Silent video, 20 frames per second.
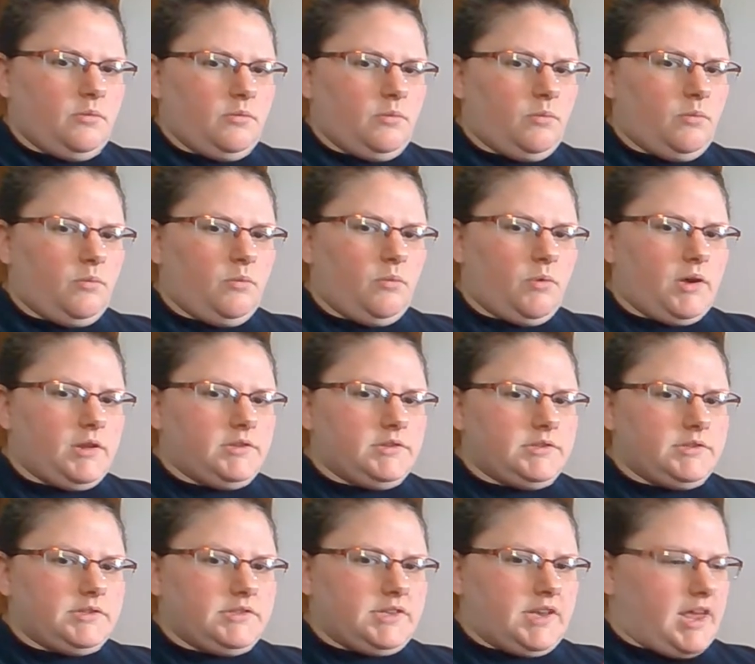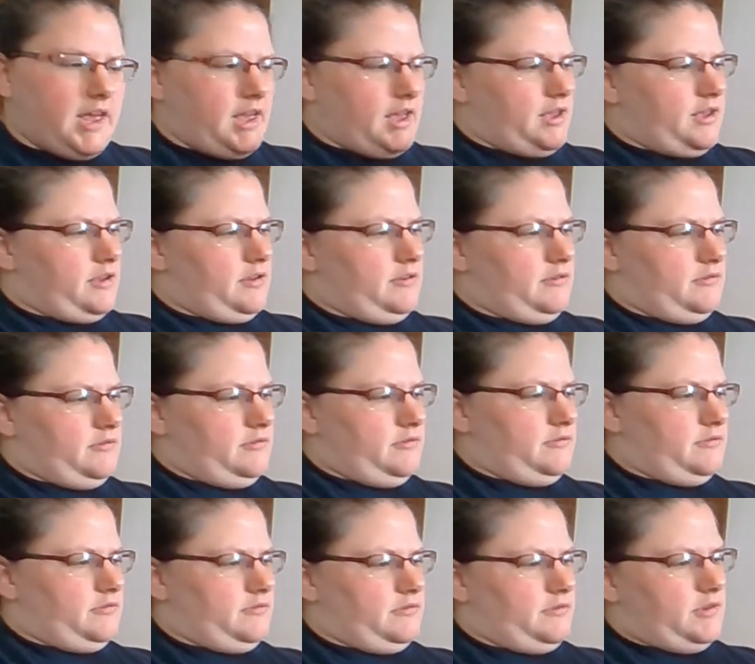Wednesday.
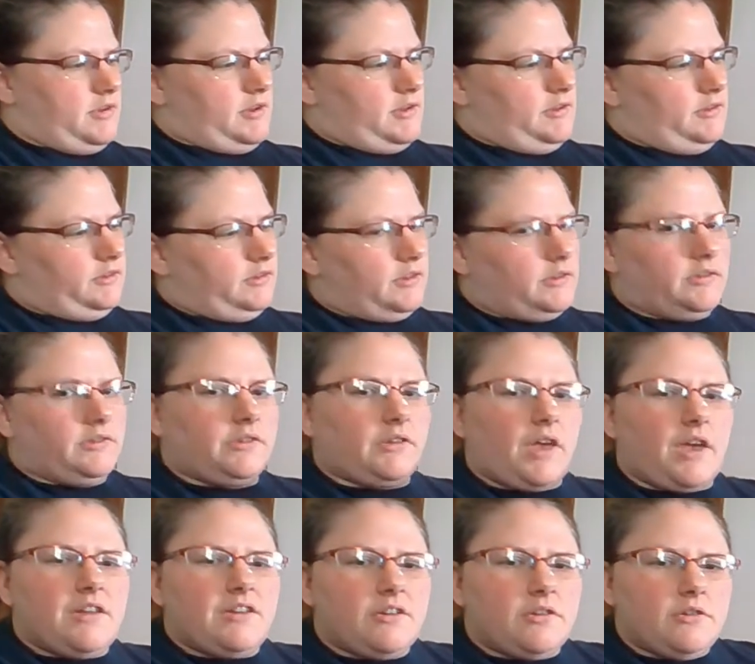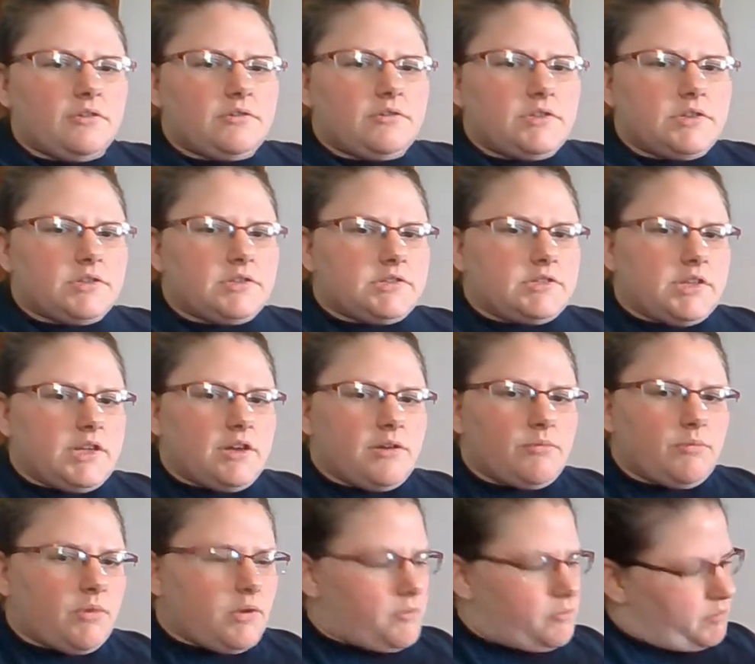It's kind of hard to see up
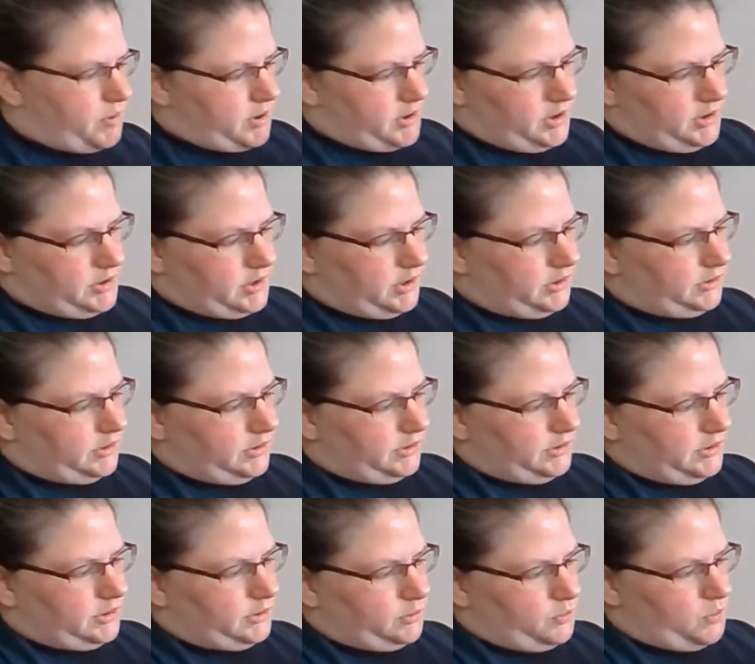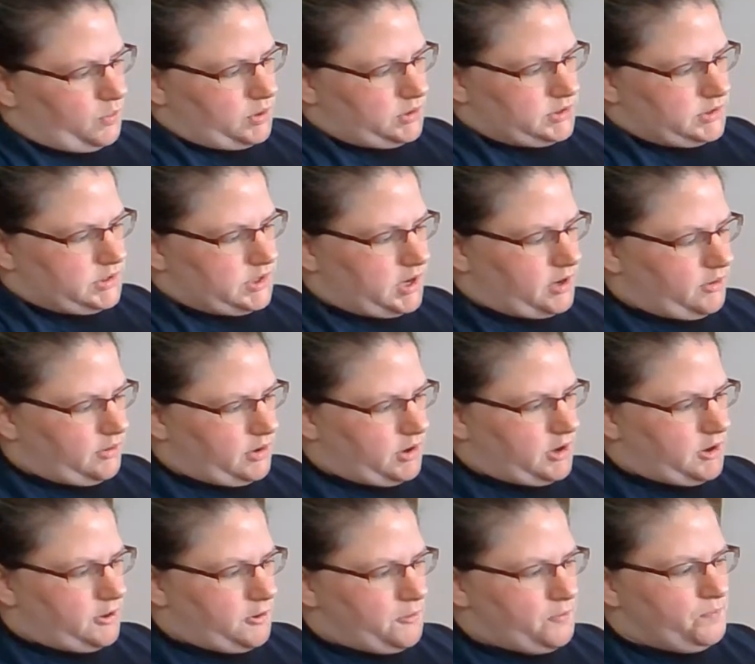there, but it does. It says Wednesday right
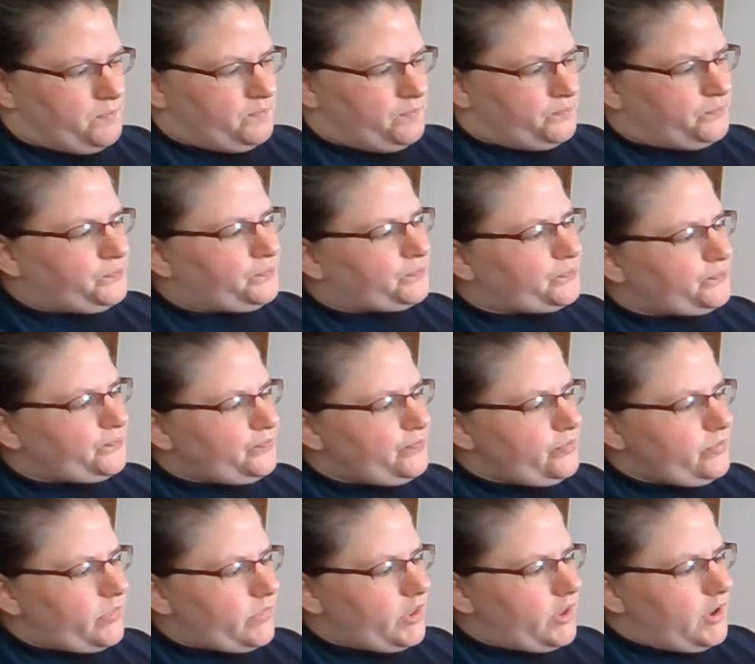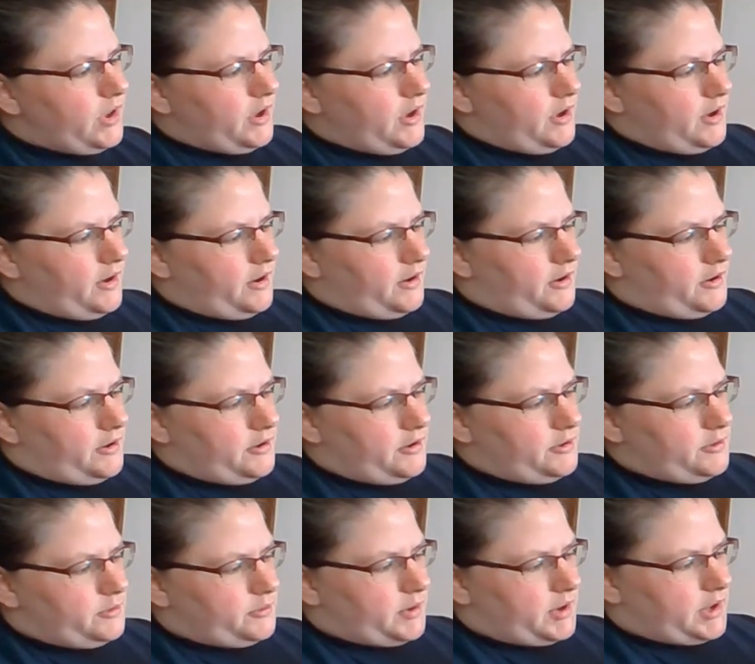here.
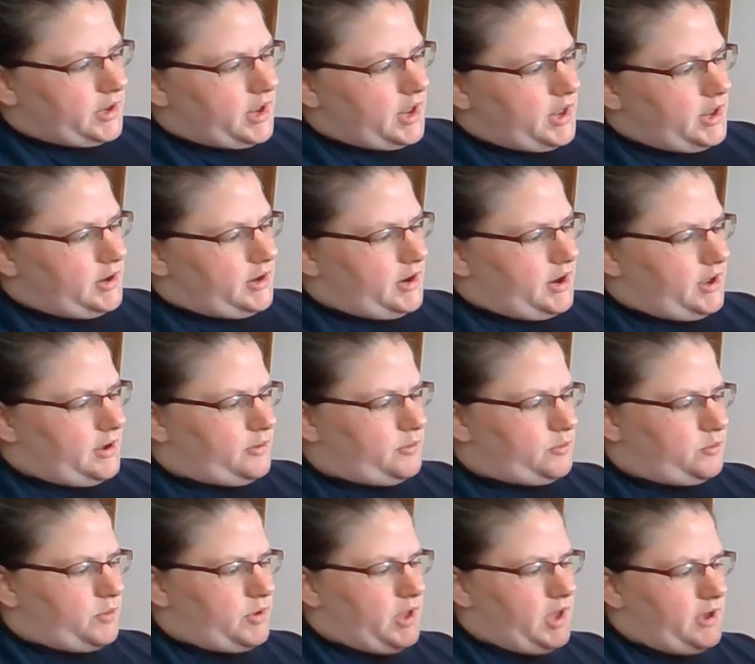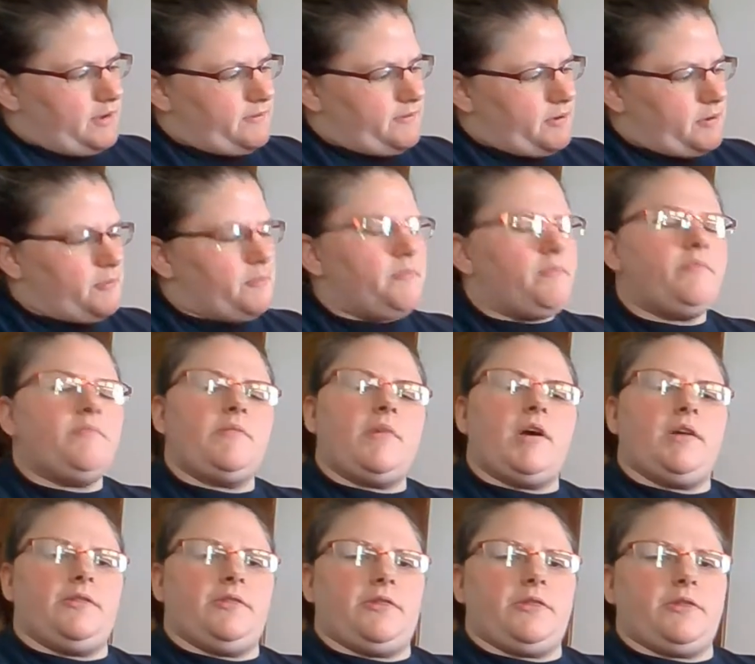All right. Now, we have our
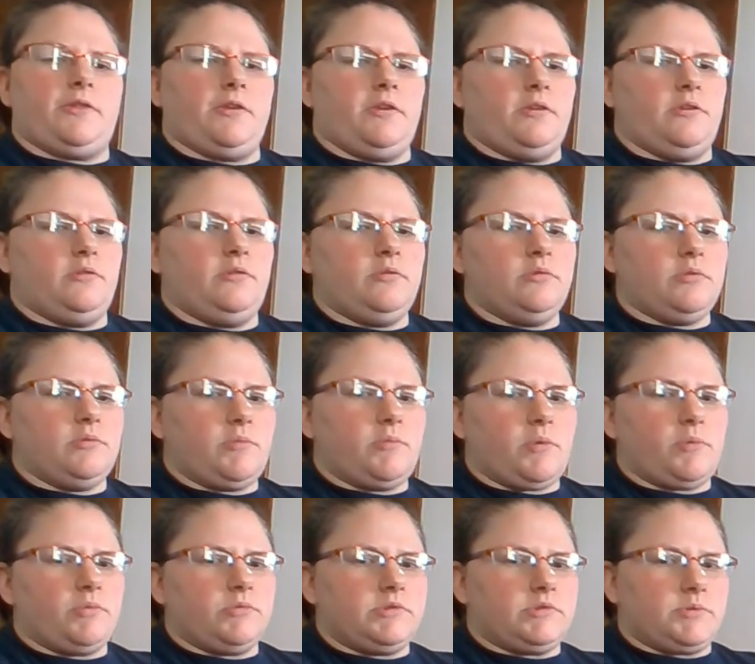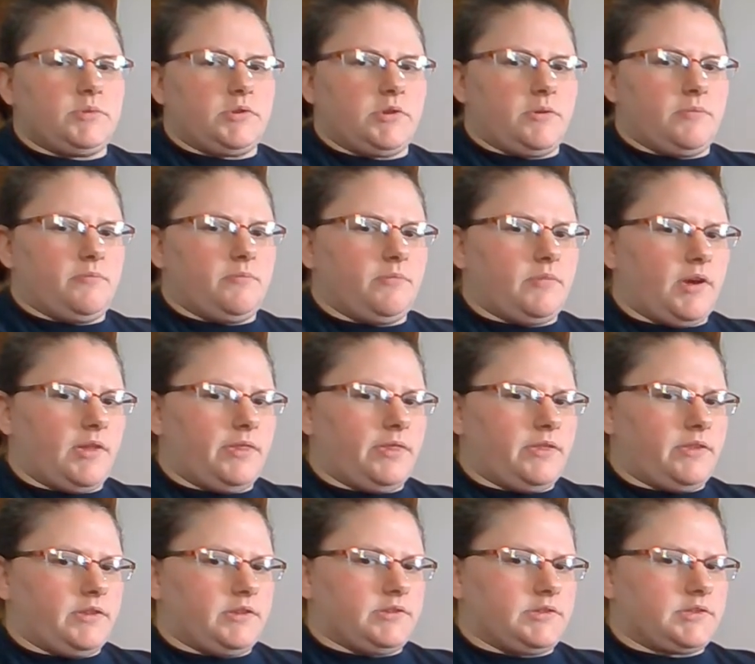month. Who remembers what our month
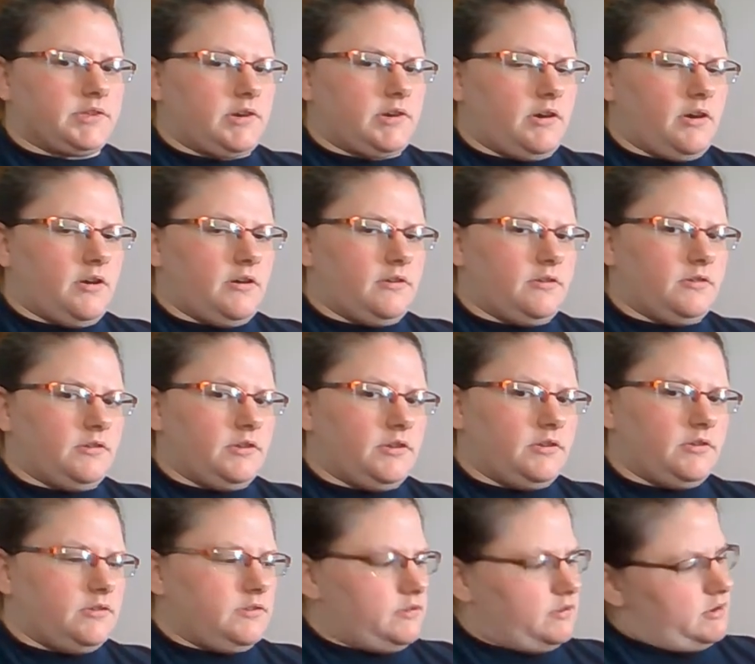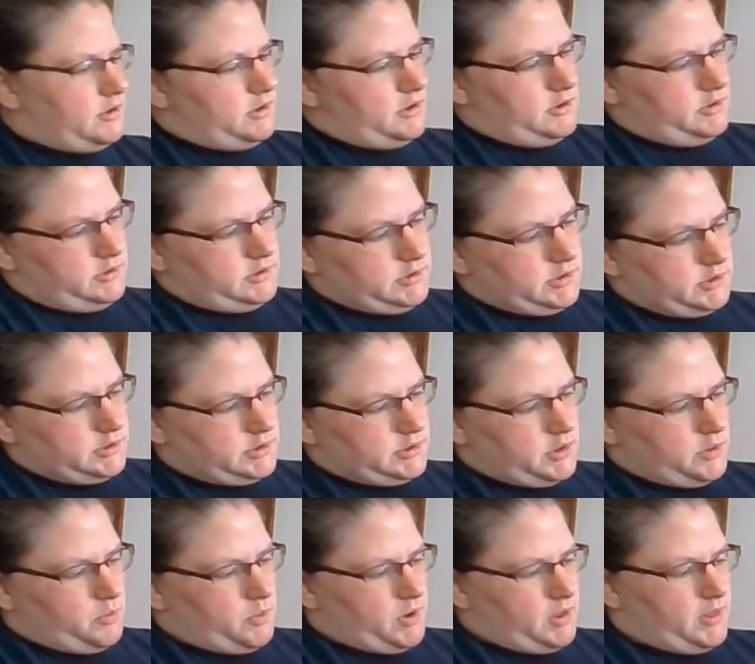is called? Starts
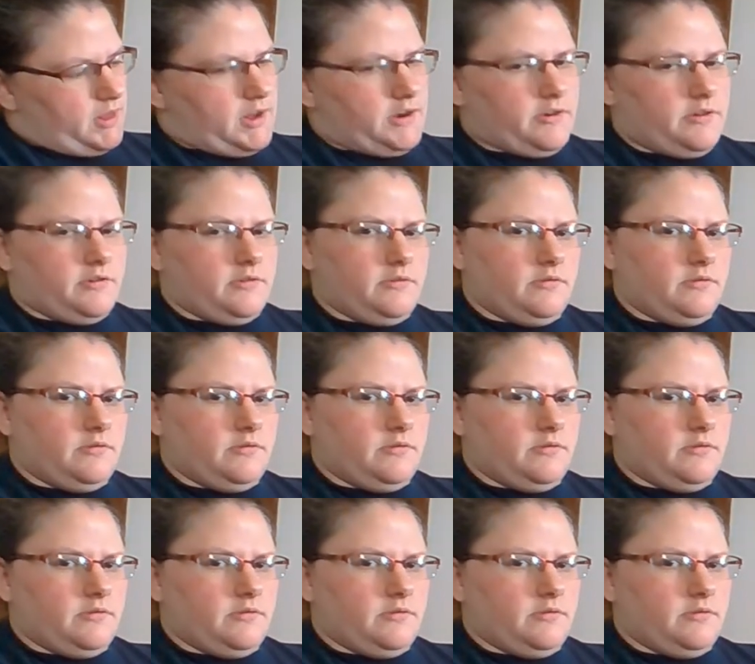with what letter?